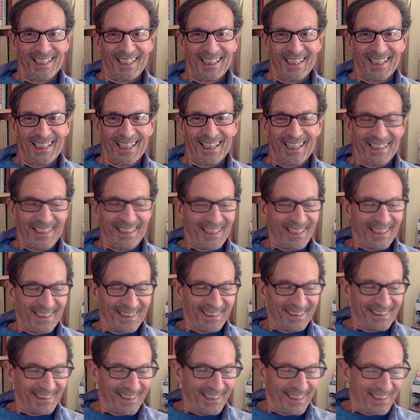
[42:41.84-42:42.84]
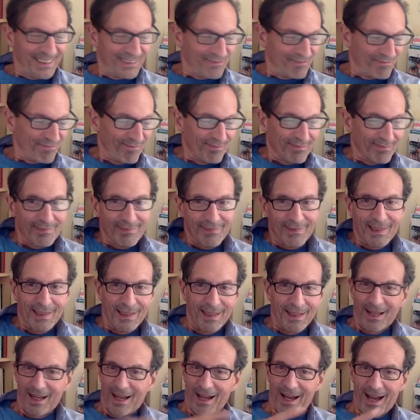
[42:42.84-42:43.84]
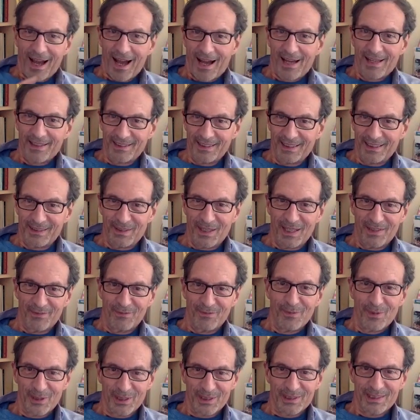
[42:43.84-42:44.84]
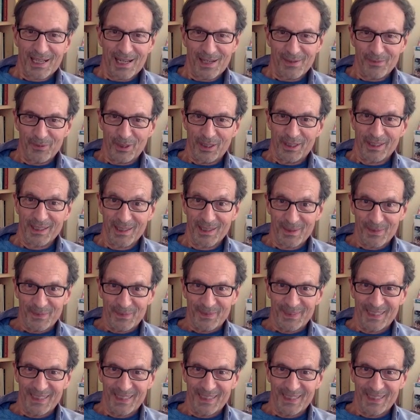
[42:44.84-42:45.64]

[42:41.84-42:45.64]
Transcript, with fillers: And I thought, I got to have more time with him.